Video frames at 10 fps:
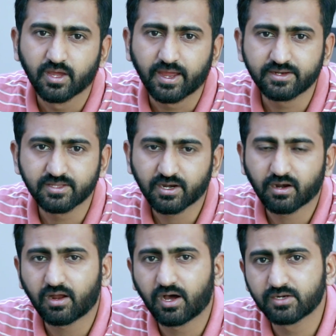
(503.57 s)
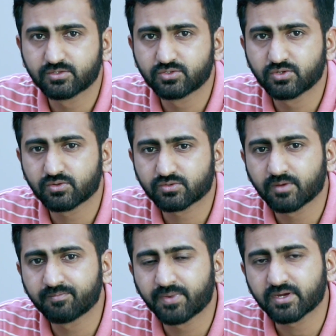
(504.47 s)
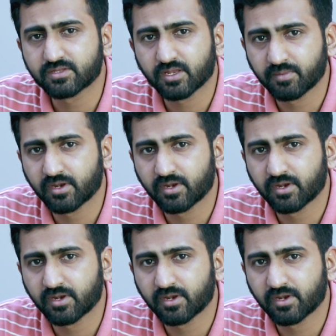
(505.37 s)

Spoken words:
And there are also some perks and